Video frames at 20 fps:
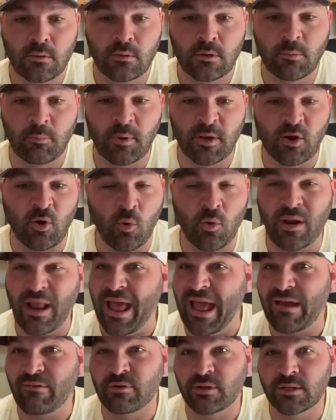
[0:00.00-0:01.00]
the Bitcoin
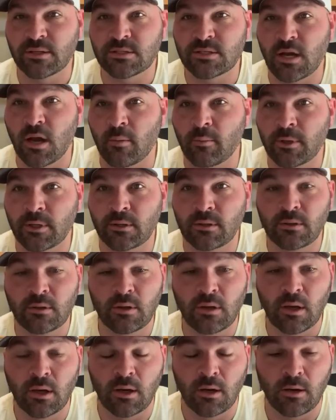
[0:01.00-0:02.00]
halving is coming,
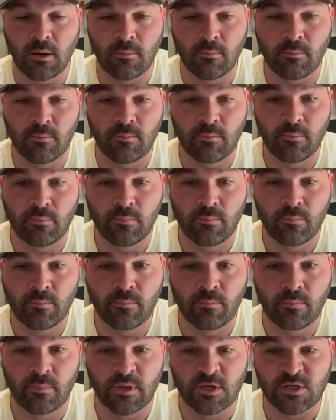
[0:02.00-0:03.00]

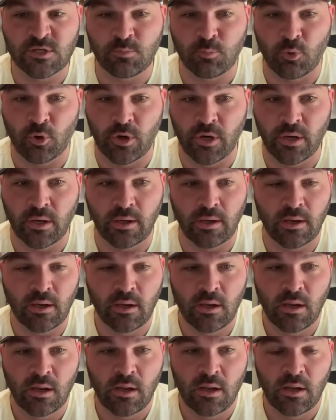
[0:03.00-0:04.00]
this spring.
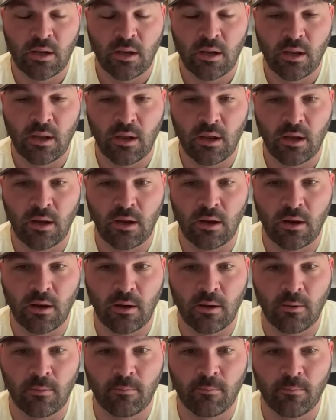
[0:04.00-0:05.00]

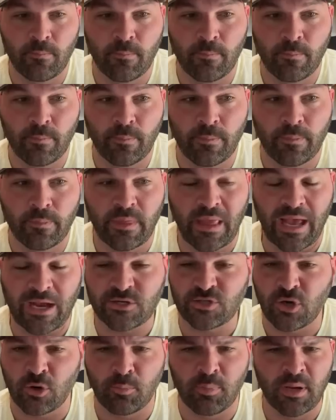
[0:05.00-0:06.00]
The
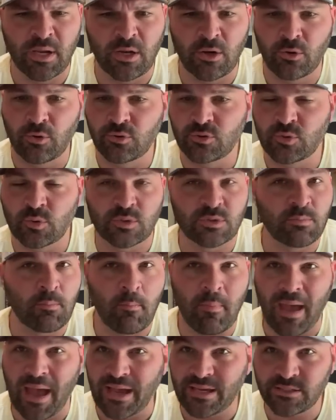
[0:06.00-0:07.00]
XRP news was
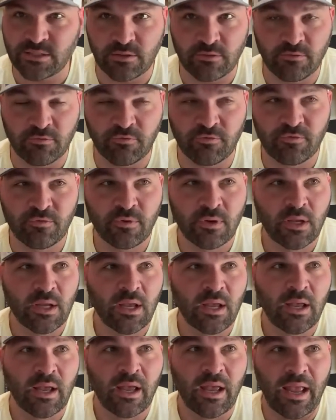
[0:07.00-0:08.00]
massive,
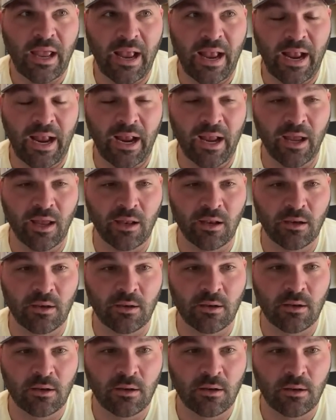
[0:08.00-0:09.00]
and,